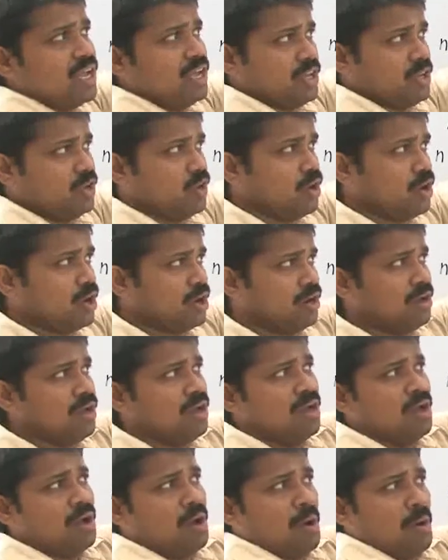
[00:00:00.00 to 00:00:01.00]

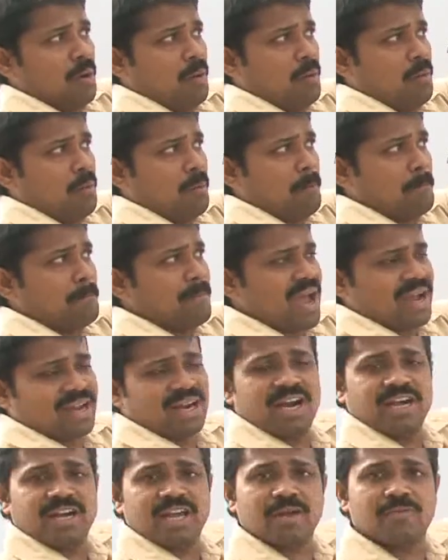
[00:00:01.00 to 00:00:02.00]
your
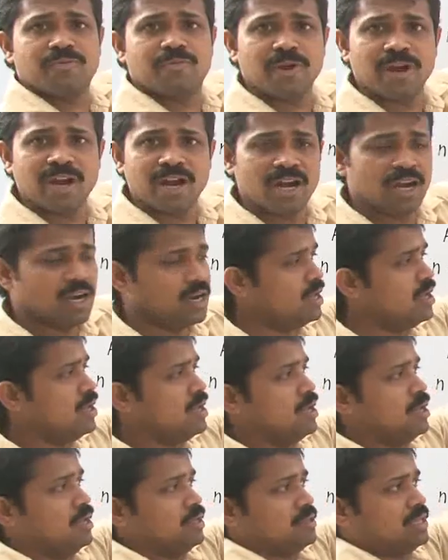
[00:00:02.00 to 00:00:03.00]
magnetic
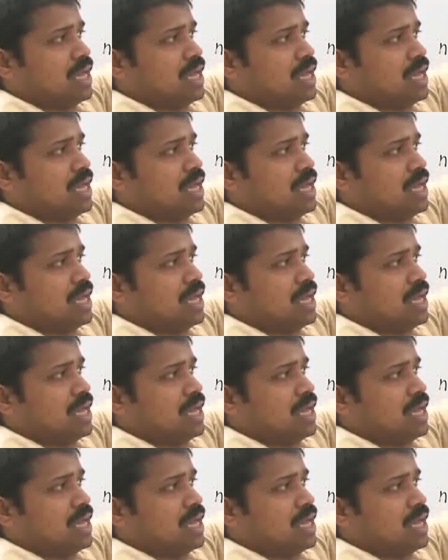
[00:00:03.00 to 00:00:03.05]
field,